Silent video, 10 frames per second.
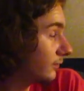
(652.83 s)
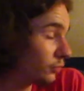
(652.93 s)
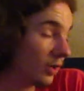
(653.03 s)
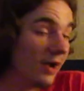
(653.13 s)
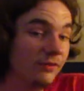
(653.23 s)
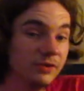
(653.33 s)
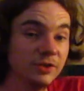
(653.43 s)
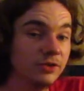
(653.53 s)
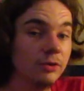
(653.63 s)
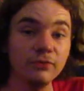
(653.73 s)

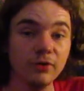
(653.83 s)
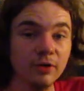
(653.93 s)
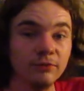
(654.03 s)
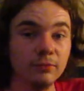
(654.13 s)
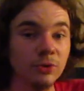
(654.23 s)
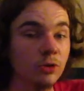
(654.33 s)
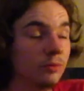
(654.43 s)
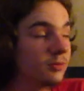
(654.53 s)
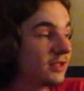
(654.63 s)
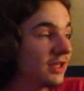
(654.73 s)
traveling so far from
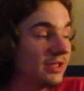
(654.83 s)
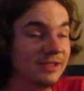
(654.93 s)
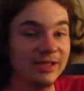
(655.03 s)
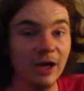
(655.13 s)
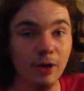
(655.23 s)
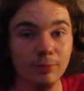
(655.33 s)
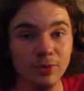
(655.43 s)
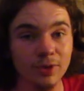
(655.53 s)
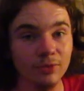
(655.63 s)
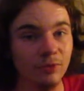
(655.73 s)
home, say he's a
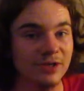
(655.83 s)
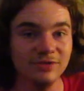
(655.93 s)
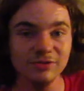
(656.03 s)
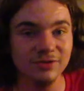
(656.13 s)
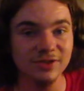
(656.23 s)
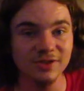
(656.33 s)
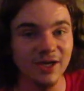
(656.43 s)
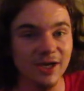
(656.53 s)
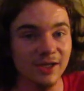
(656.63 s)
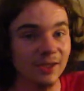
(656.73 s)
cowboy in a Western
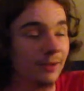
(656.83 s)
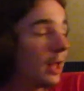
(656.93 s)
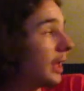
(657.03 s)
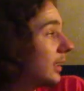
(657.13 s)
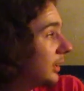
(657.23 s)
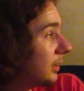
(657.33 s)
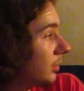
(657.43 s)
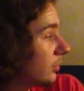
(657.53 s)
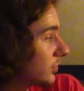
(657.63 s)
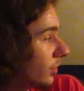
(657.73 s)
society, he
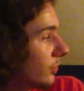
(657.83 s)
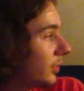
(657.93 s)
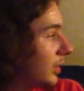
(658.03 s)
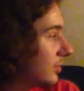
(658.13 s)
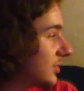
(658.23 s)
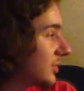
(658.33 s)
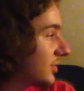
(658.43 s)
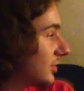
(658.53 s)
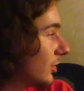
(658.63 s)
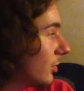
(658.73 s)
goes all the way to the
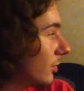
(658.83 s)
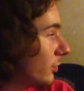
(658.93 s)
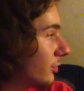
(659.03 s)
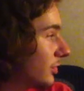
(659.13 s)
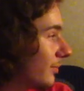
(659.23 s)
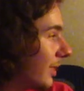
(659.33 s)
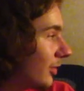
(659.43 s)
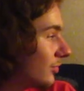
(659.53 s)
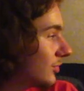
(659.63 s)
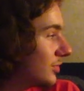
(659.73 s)
snow and the
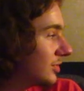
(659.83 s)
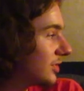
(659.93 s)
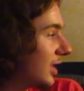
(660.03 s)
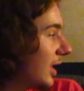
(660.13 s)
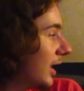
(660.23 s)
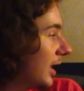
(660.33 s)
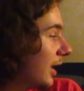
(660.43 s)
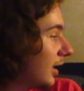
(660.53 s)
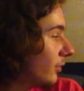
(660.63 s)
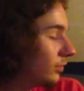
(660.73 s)
mountains
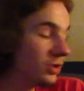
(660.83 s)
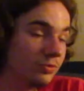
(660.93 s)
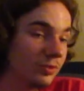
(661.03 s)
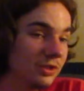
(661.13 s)
and just